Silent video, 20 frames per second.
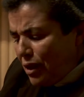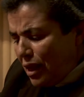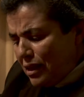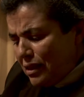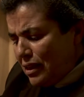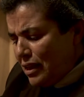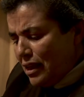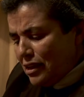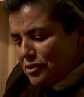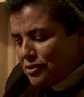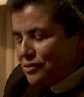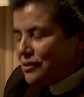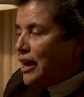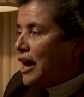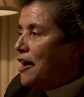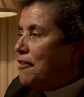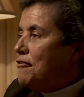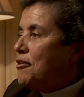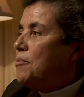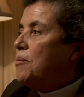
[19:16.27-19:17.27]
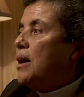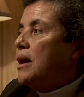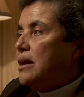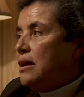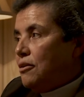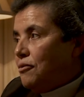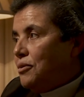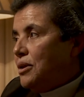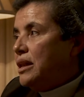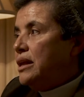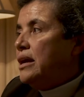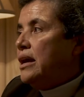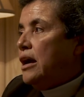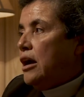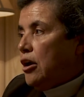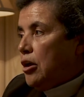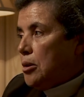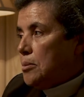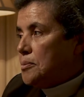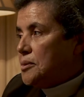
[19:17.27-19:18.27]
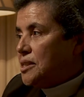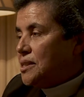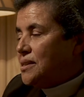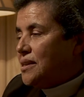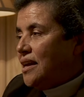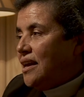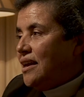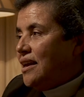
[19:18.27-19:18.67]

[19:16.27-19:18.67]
idea to have it, but it really helps.